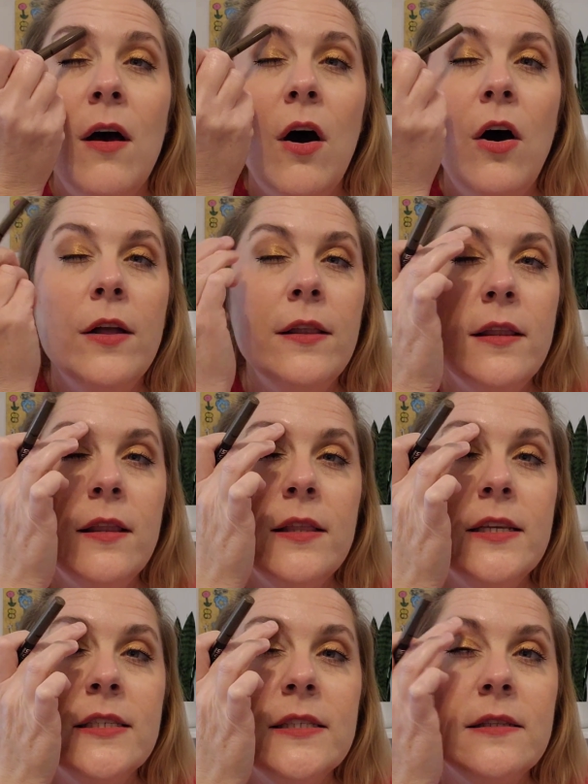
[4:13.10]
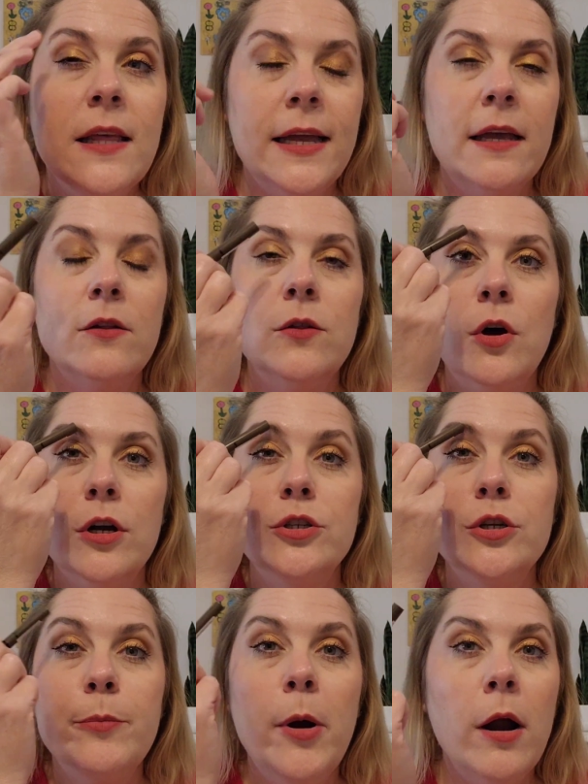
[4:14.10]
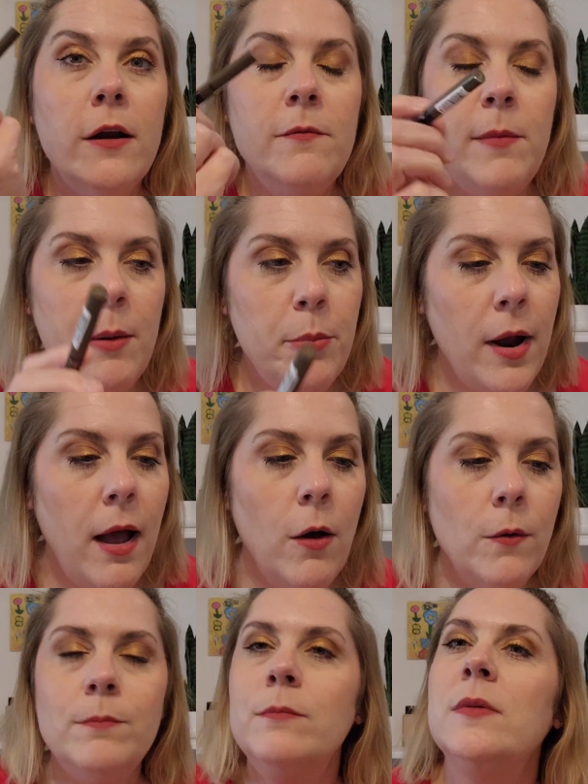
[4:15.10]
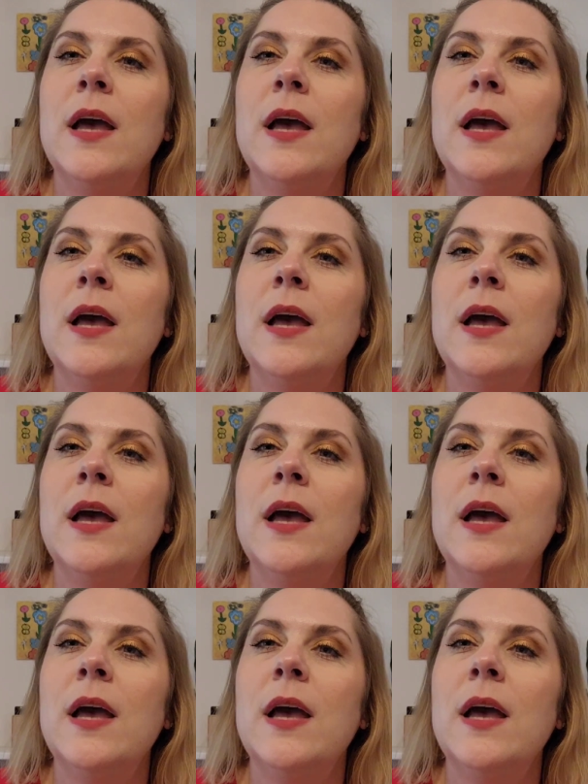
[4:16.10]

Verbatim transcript: on this like larger part of my brow,